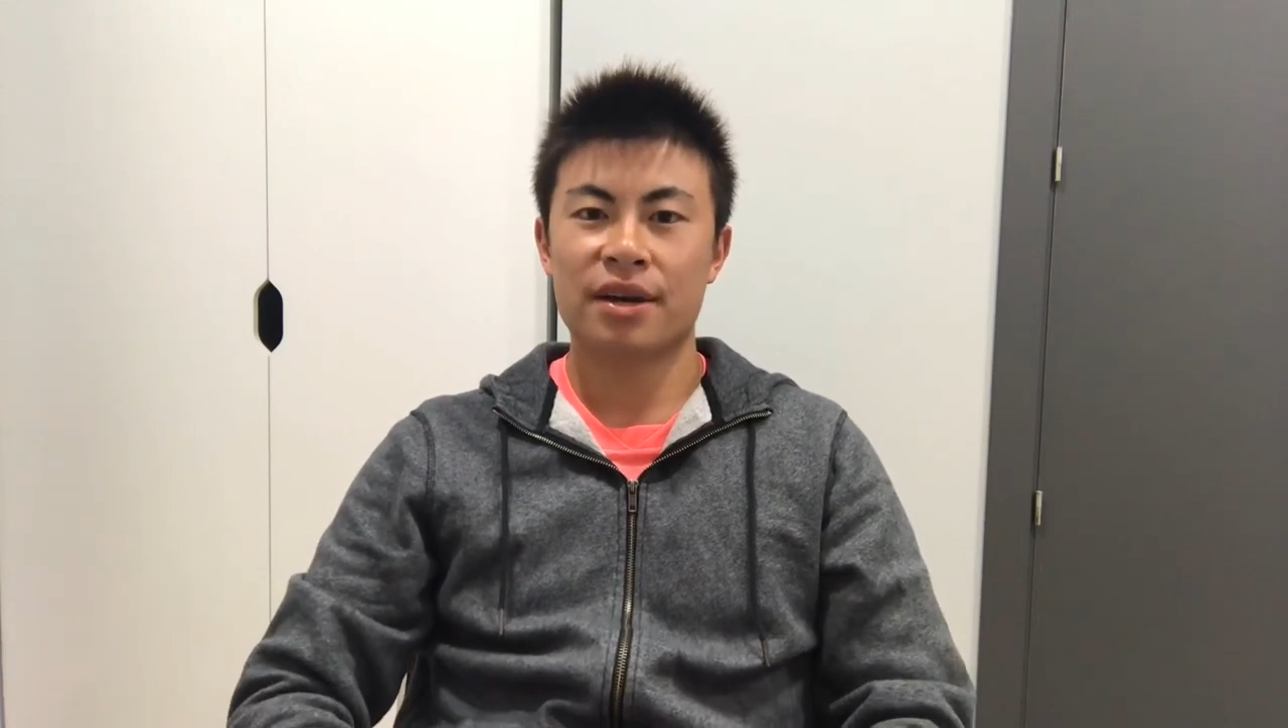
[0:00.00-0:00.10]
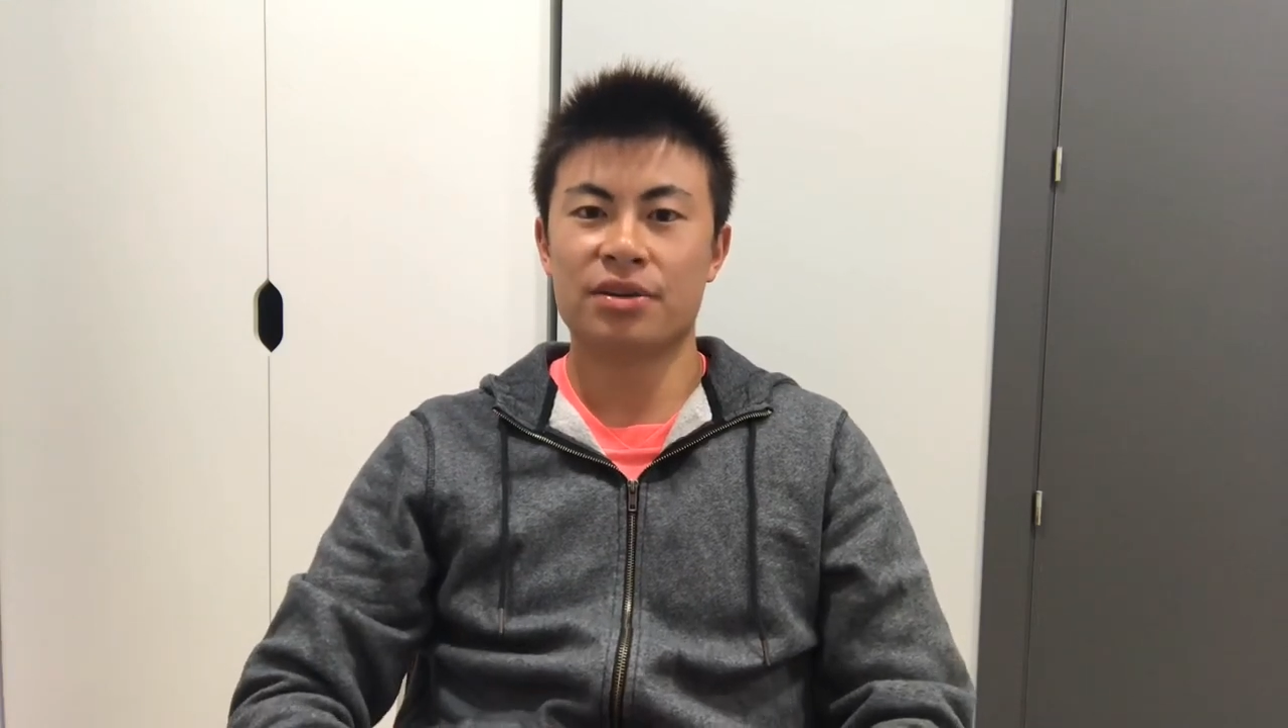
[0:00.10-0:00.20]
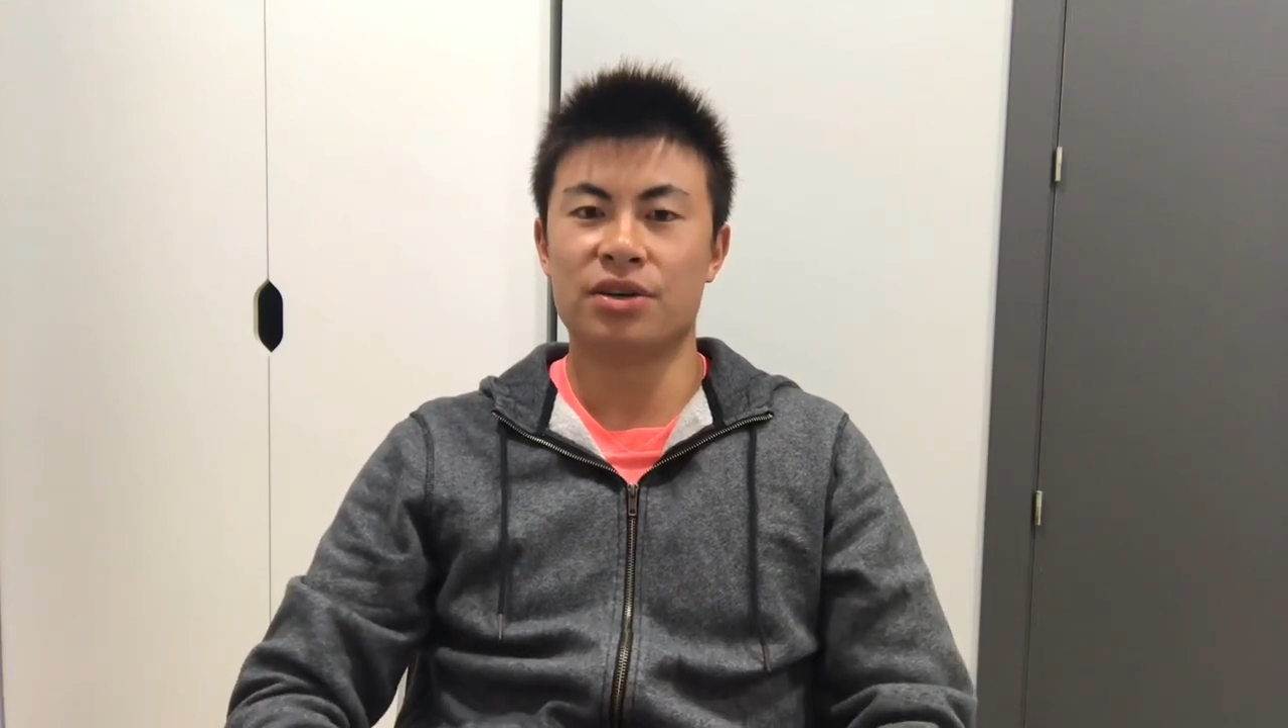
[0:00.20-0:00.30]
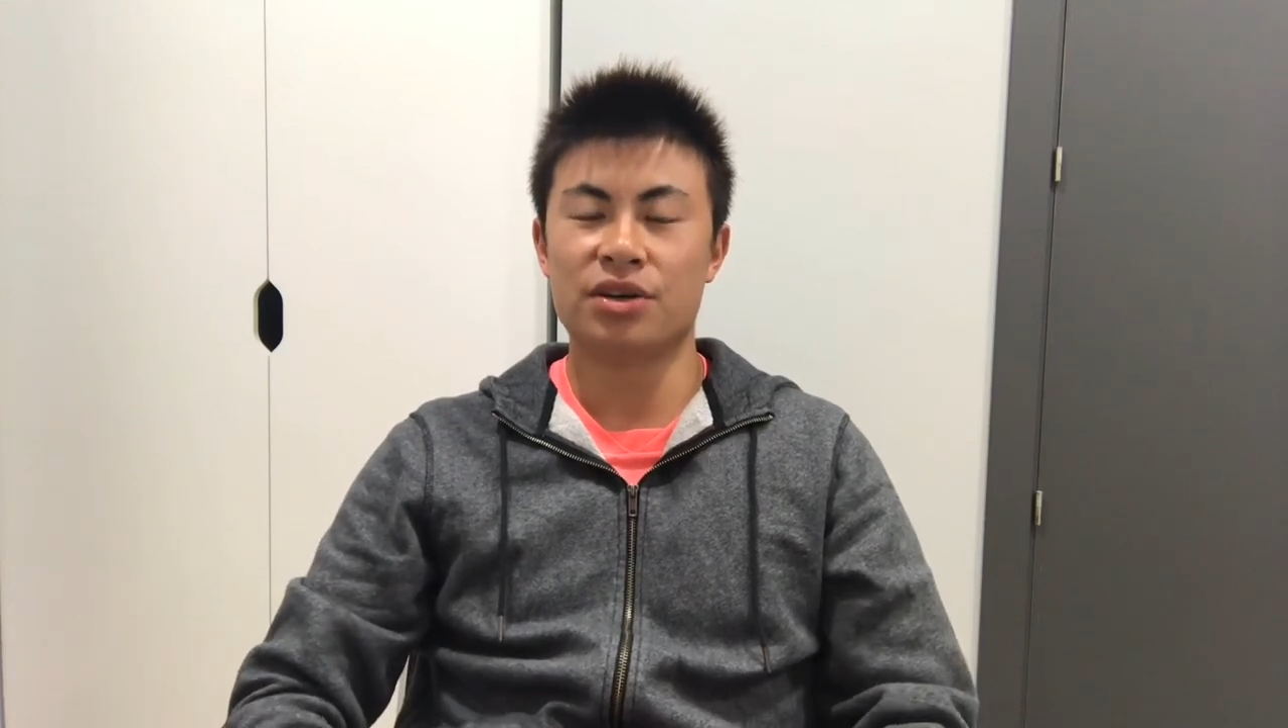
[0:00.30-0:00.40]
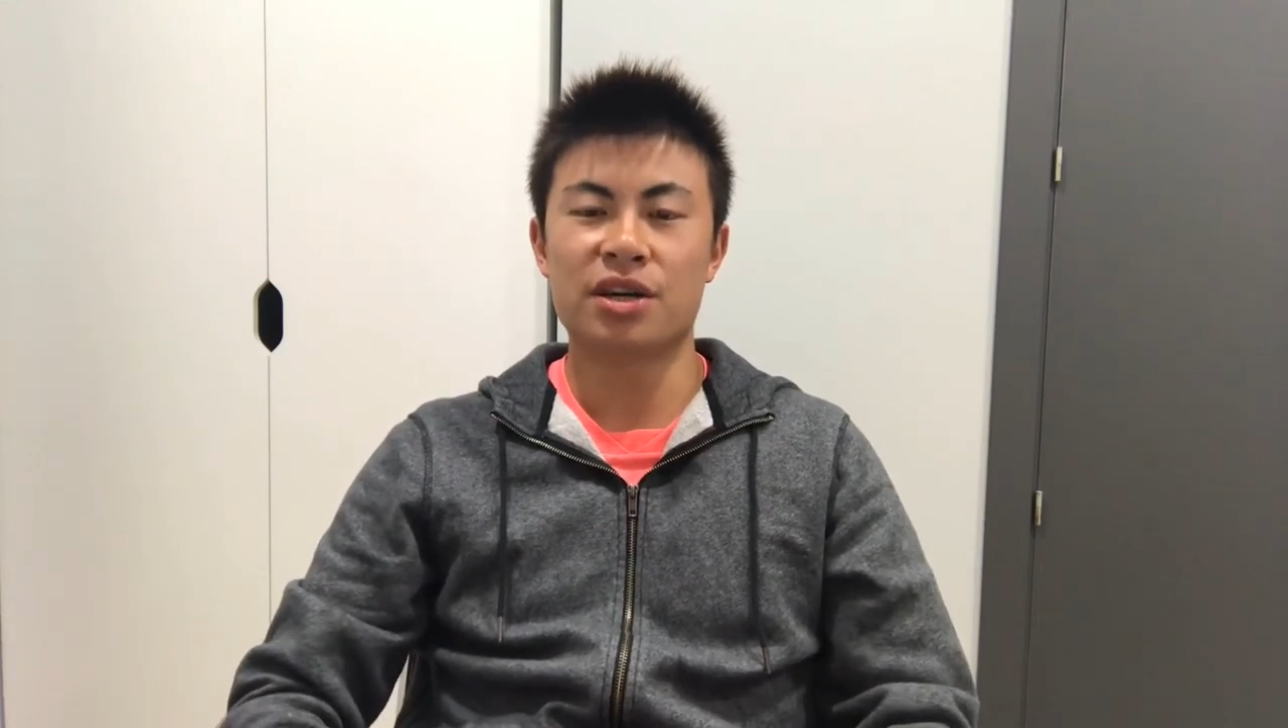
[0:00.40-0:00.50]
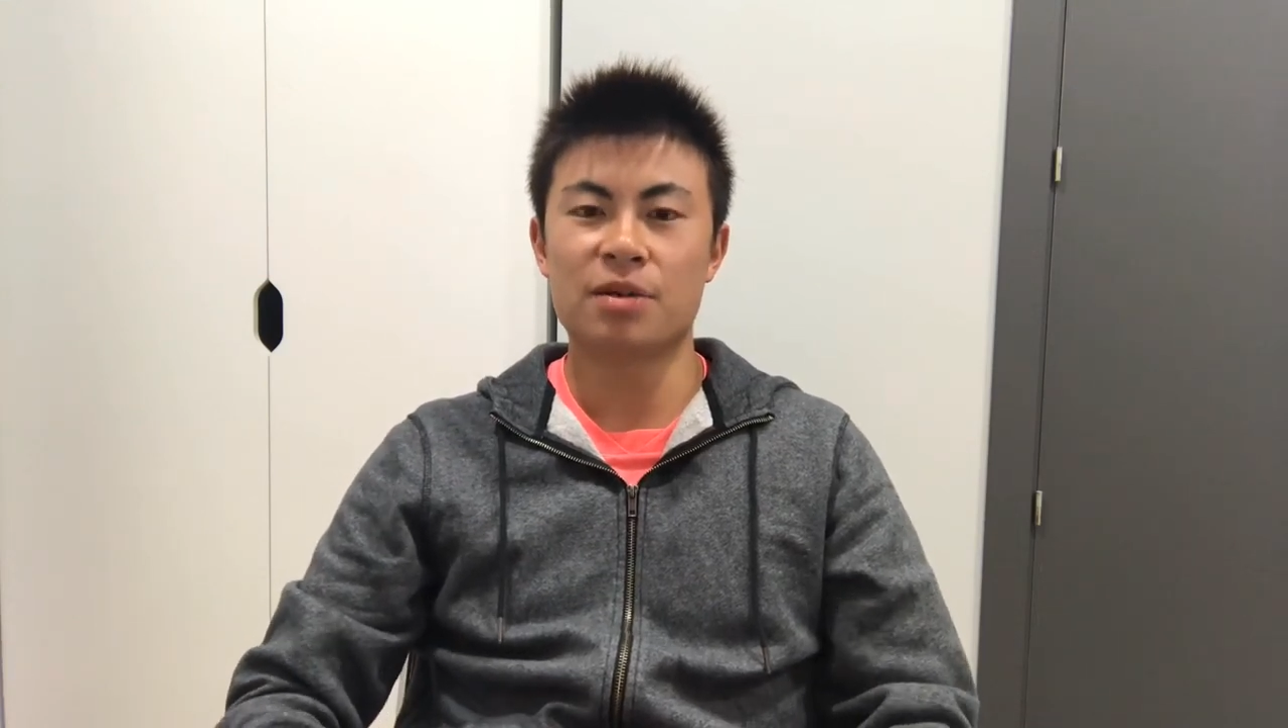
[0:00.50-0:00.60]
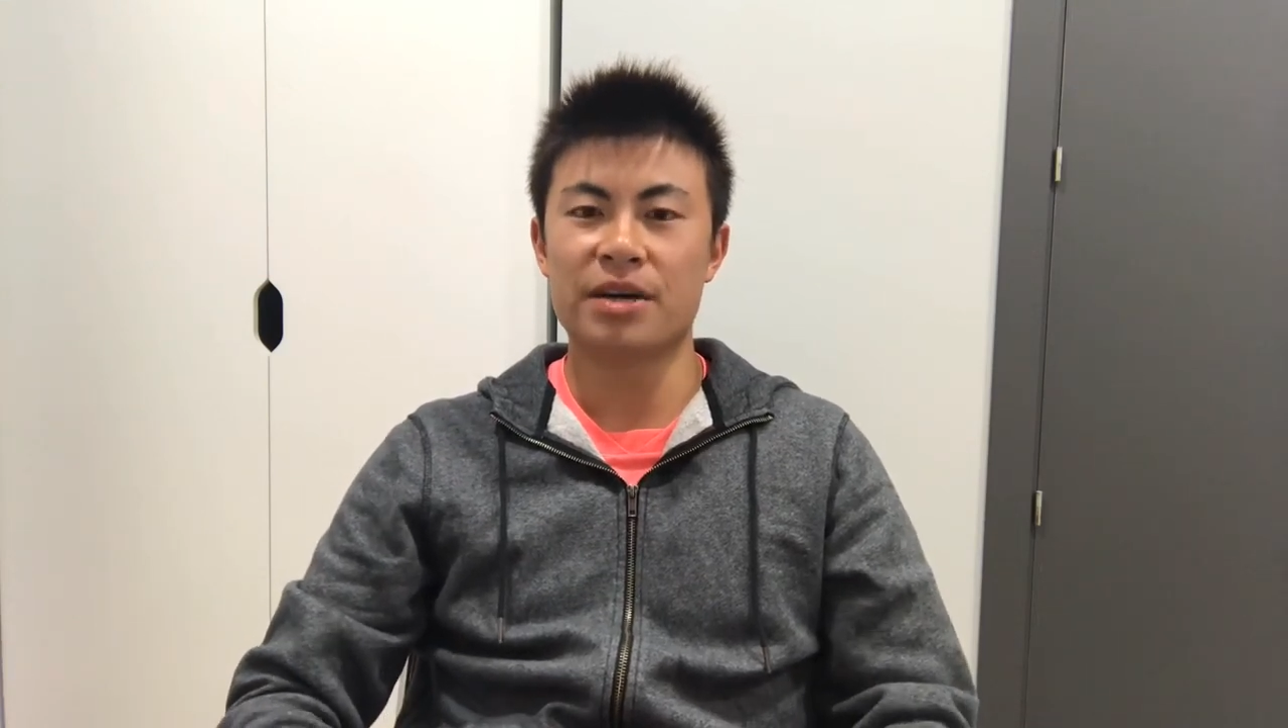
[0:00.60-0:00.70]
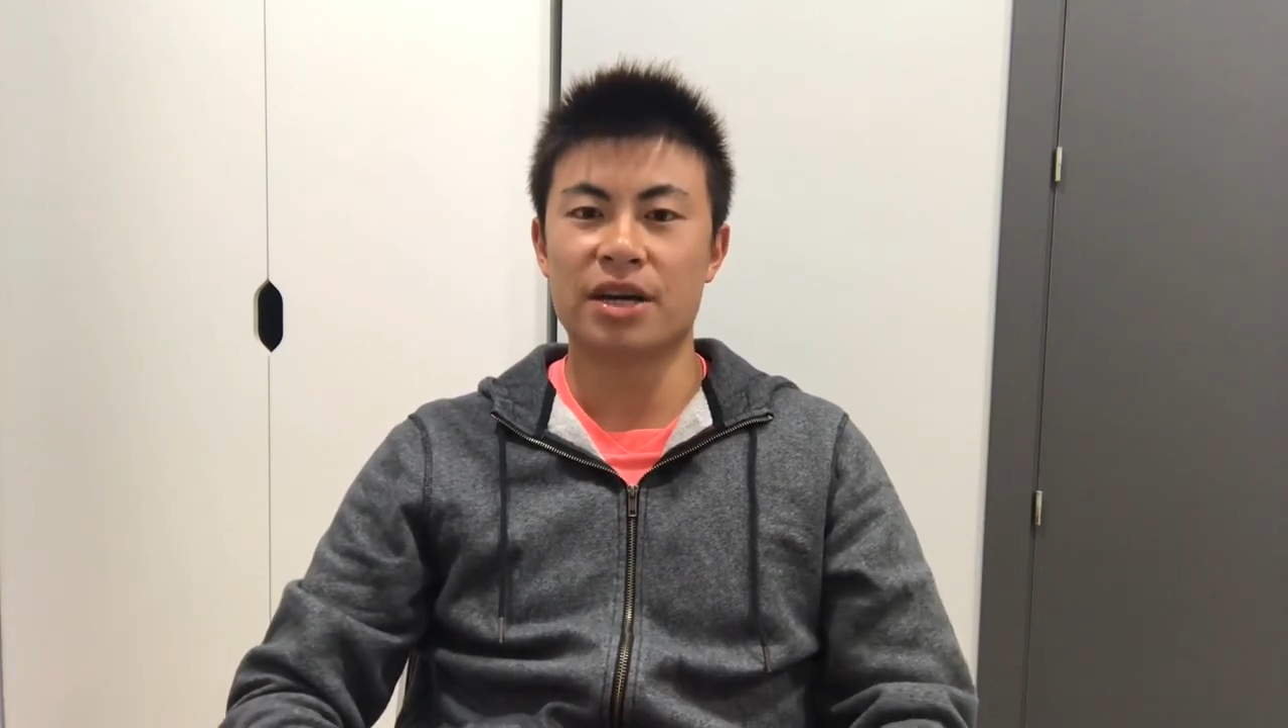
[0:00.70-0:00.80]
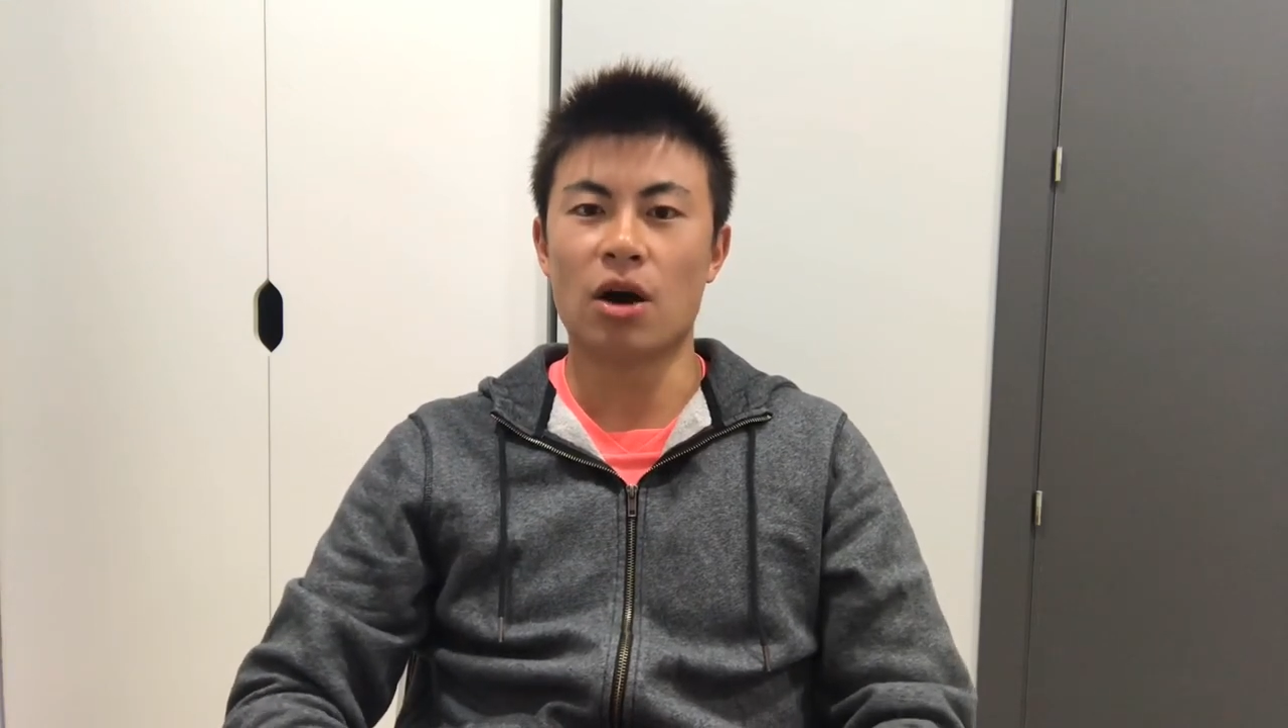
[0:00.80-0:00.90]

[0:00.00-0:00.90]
you're going to be a